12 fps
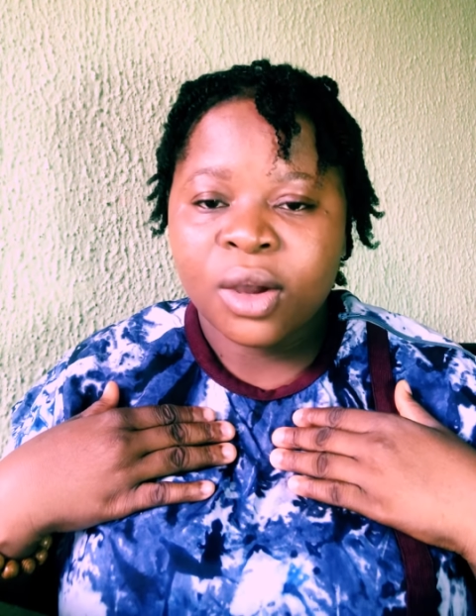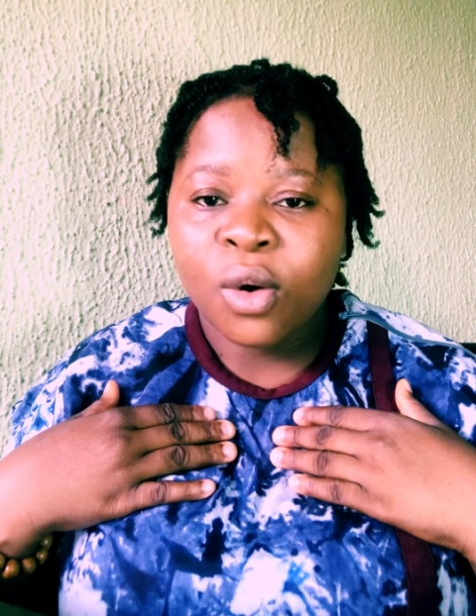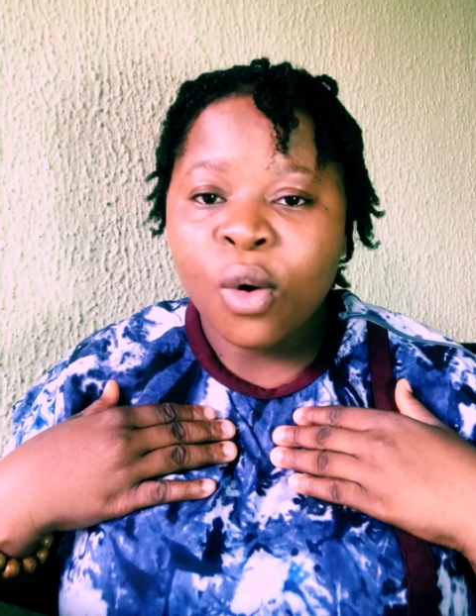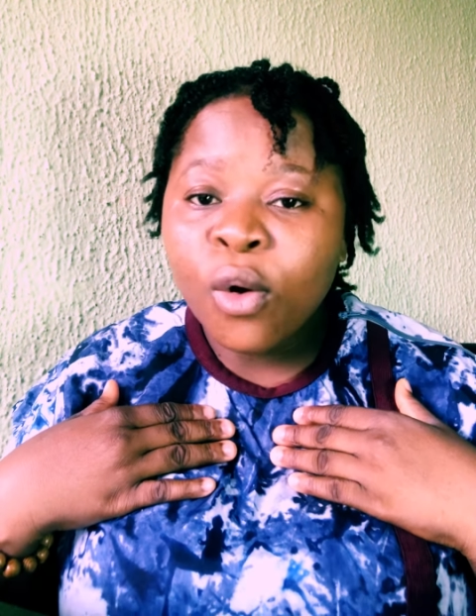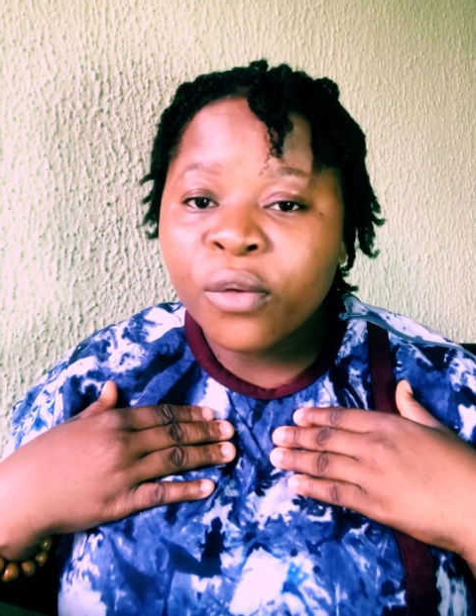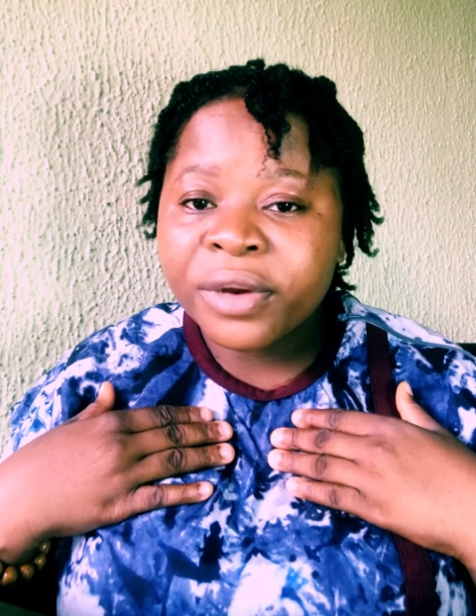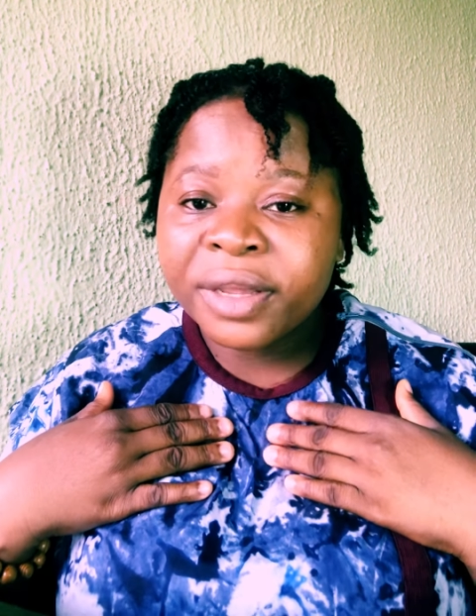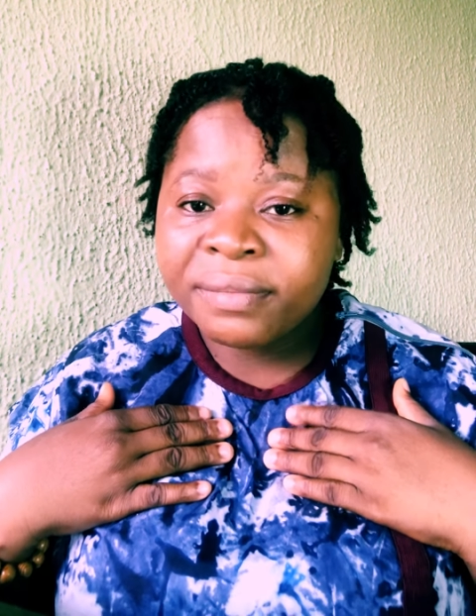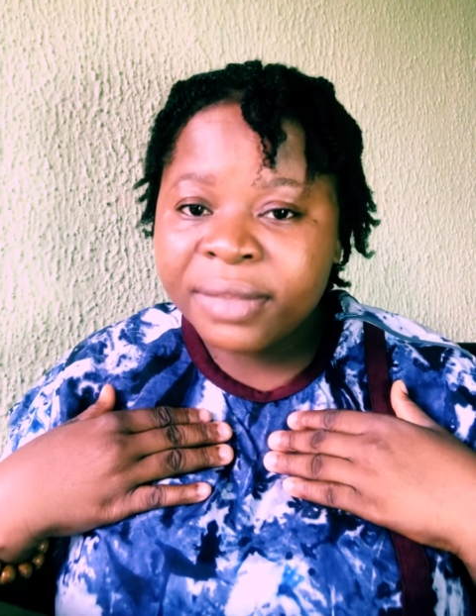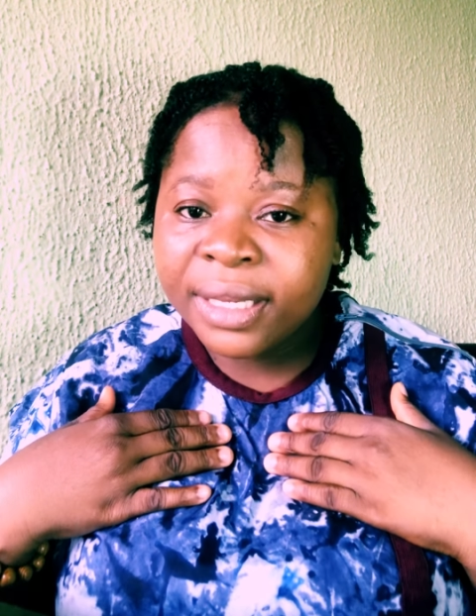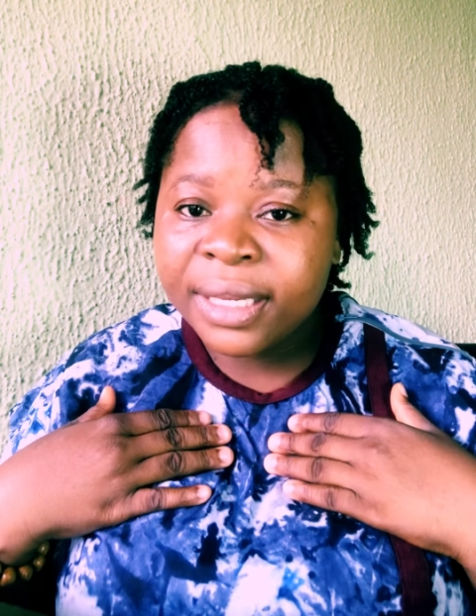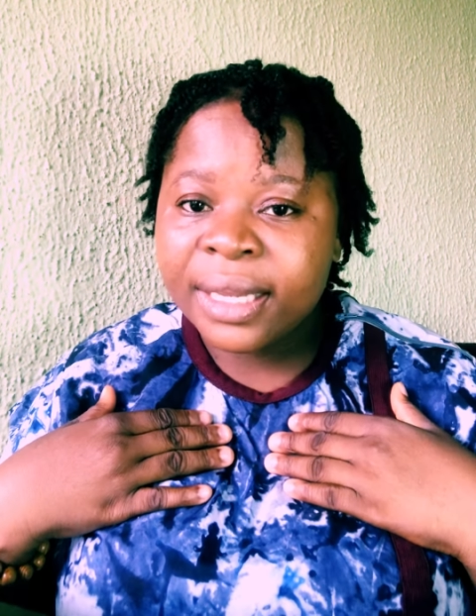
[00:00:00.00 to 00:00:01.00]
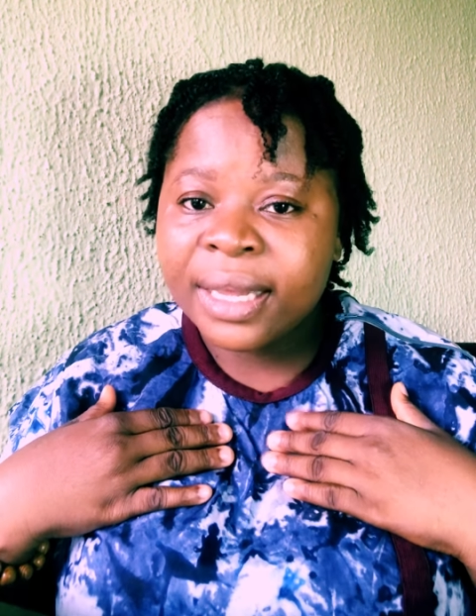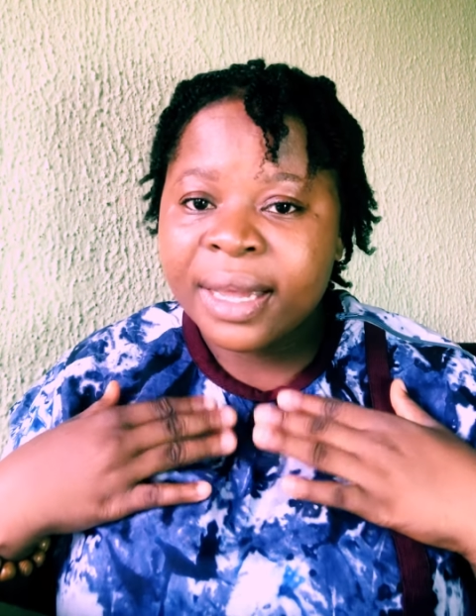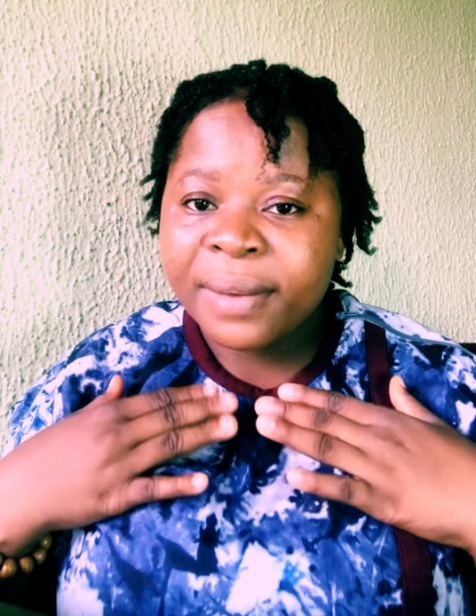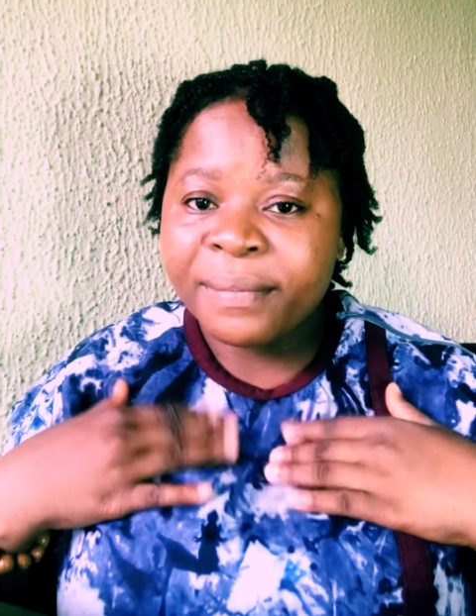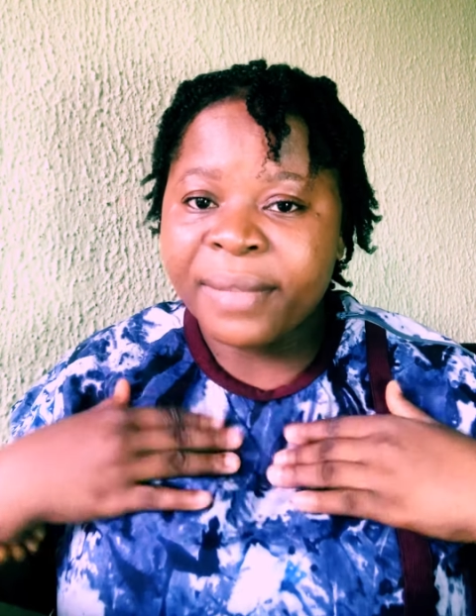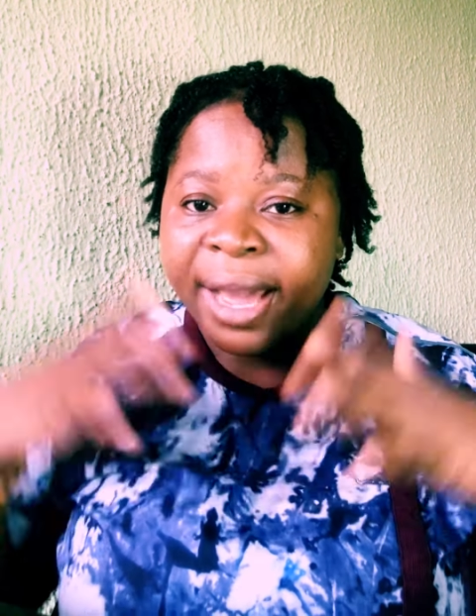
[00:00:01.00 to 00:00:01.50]
Orí mi,
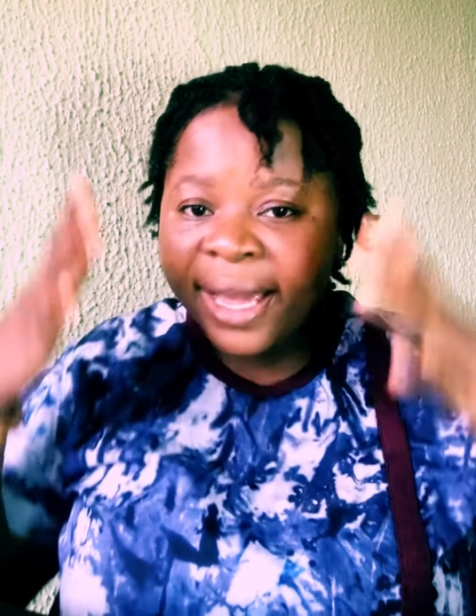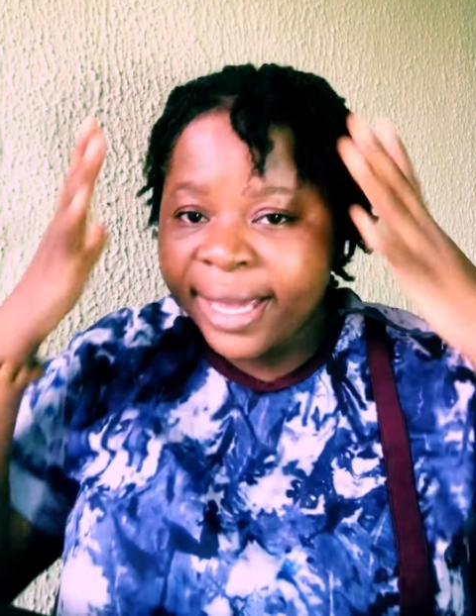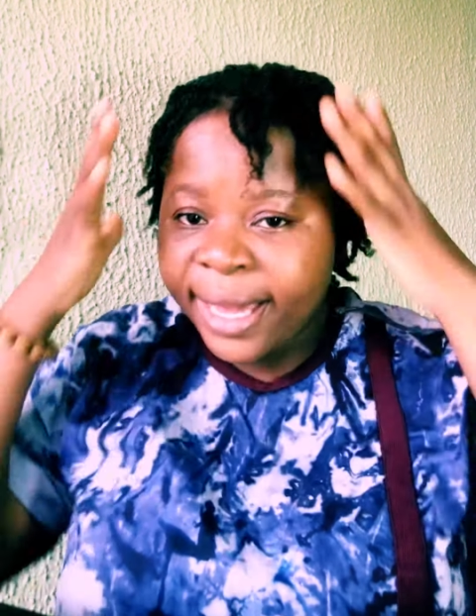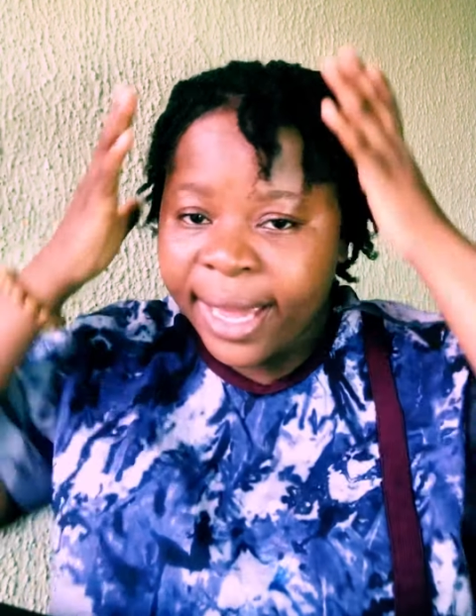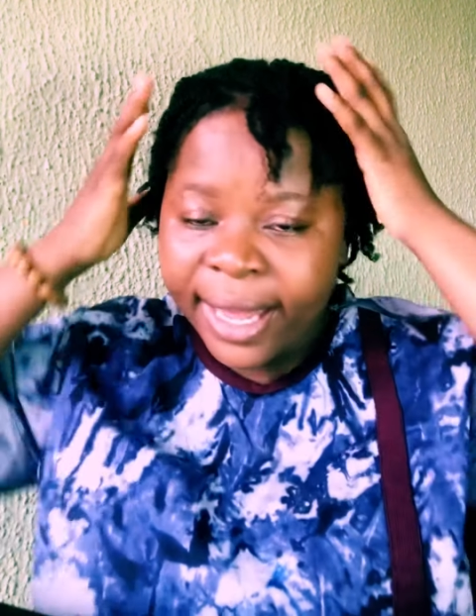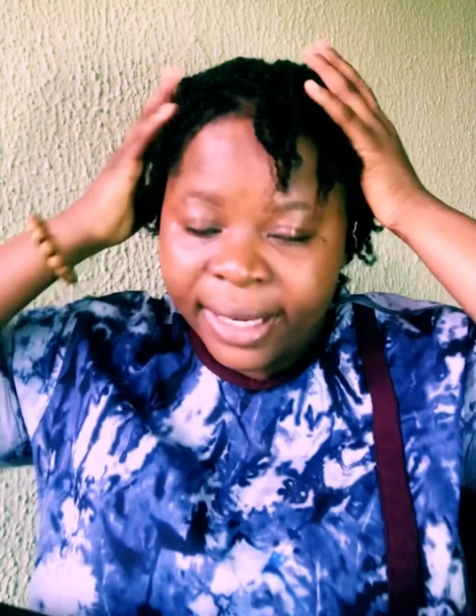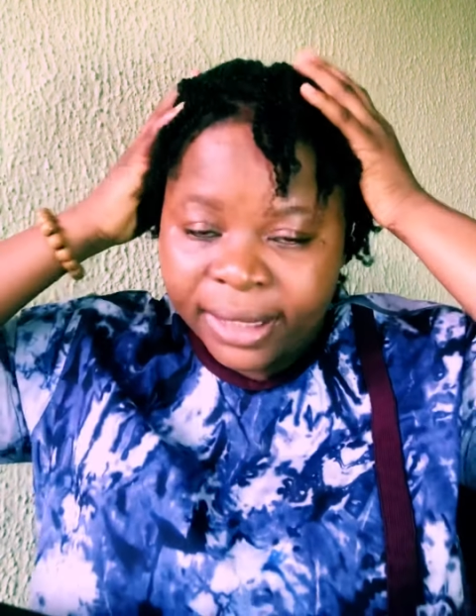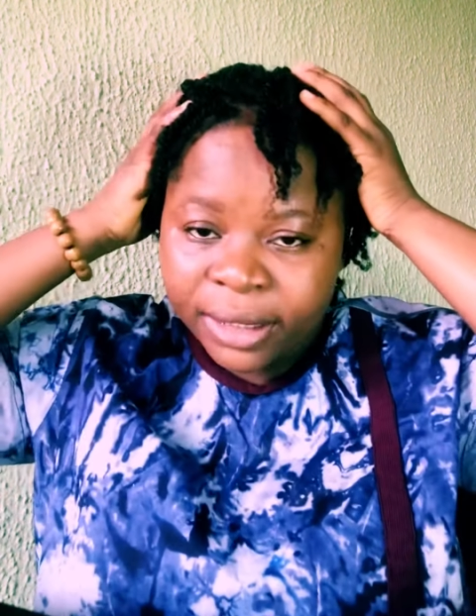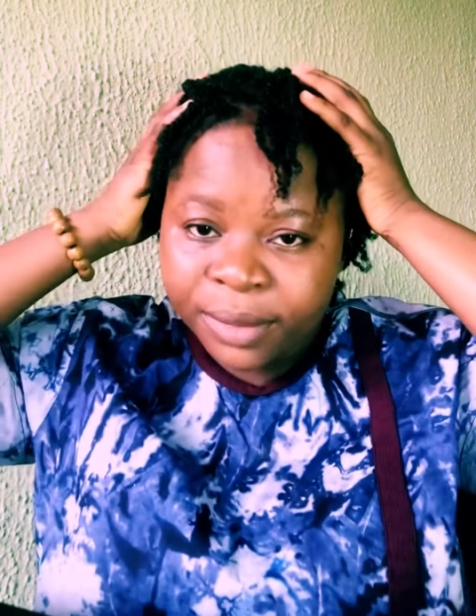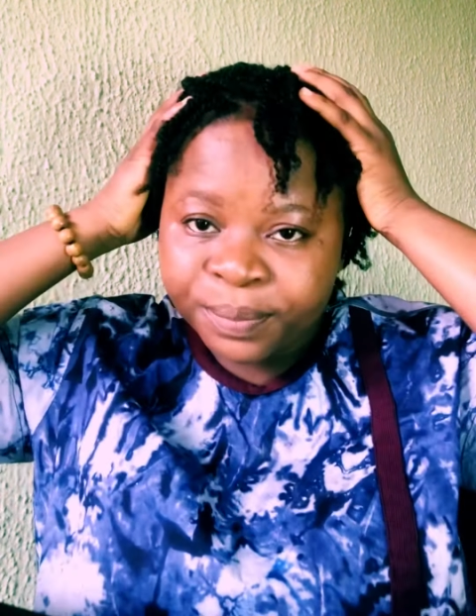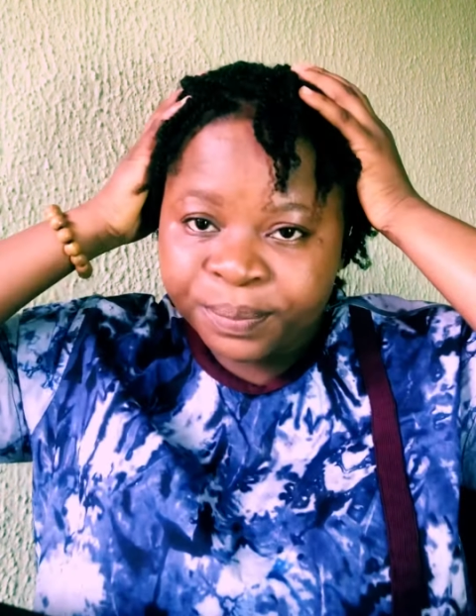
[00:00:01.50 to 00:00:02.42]
my head.